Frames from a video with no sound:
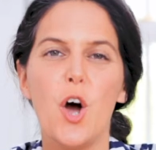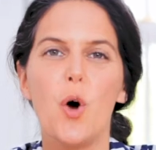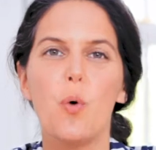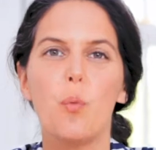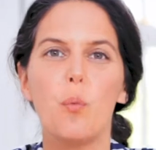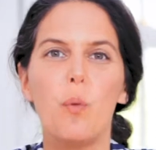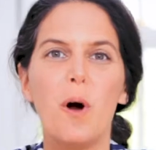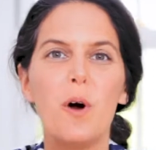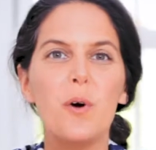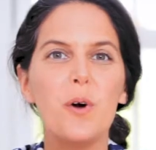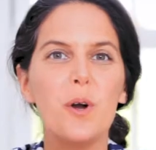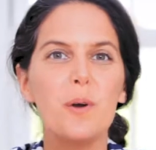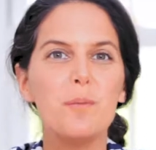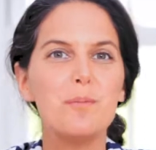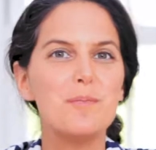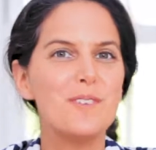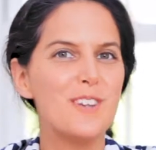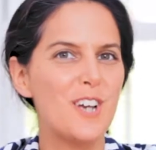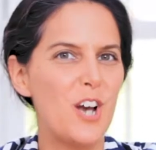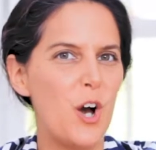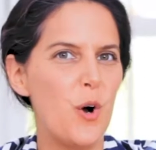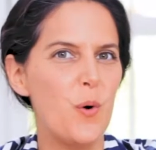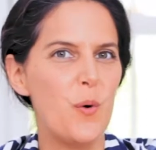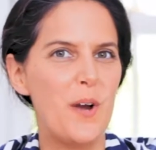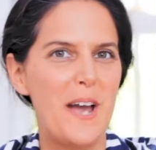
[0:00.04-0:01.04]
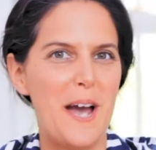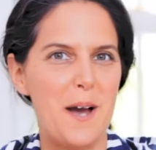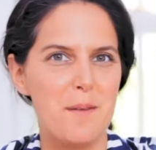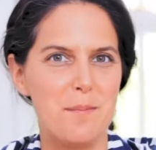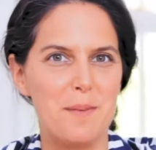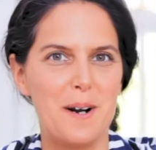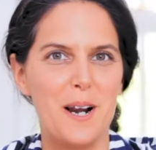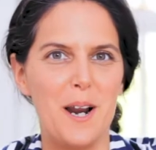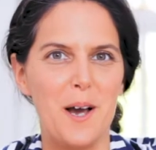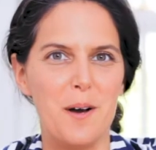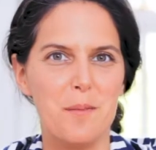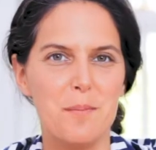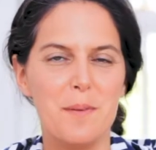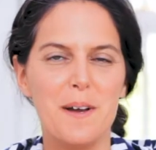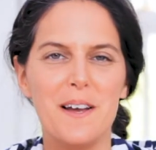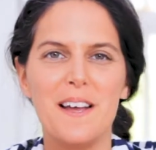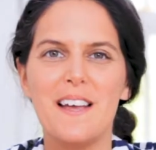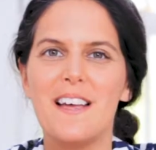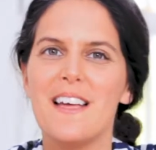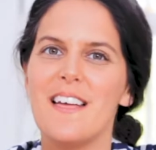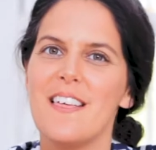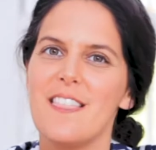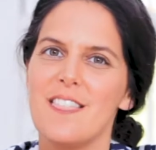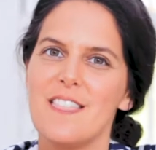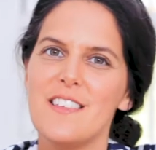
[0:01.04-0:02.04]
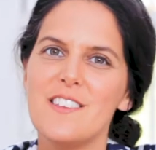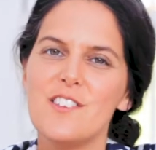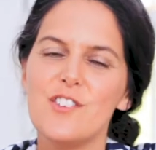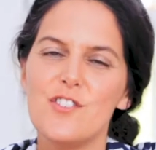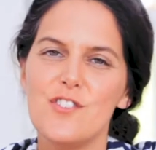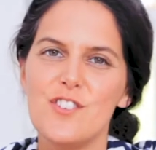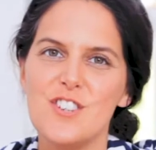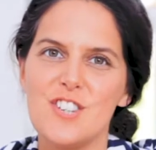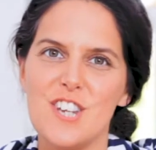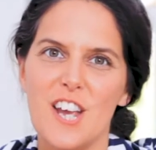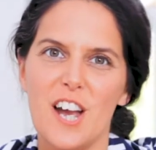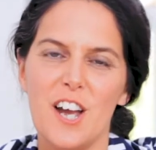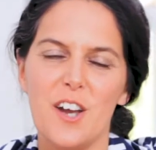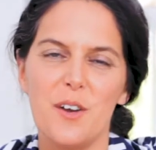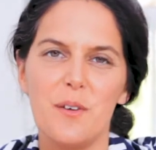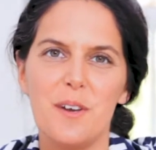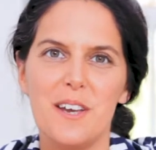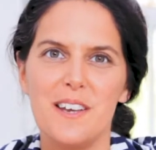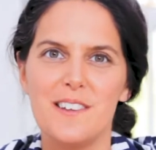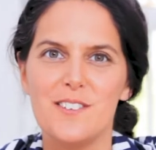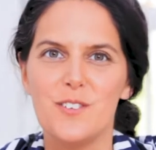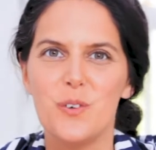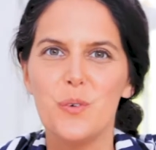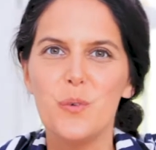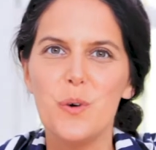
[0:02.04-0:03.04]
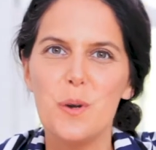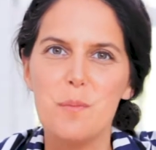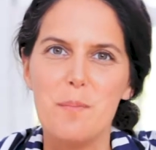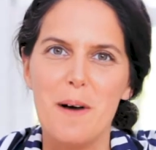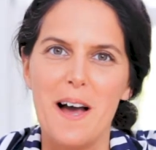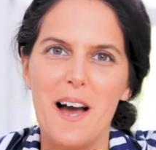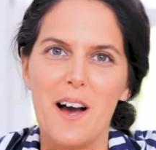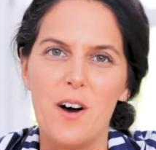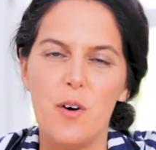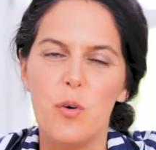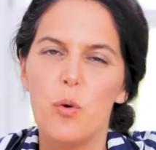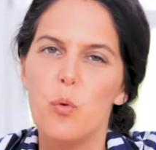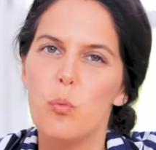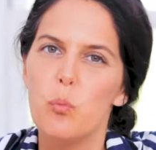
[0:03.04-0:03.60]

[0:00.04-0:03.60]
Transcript: Welcome to Cold Cap Club. This video is all about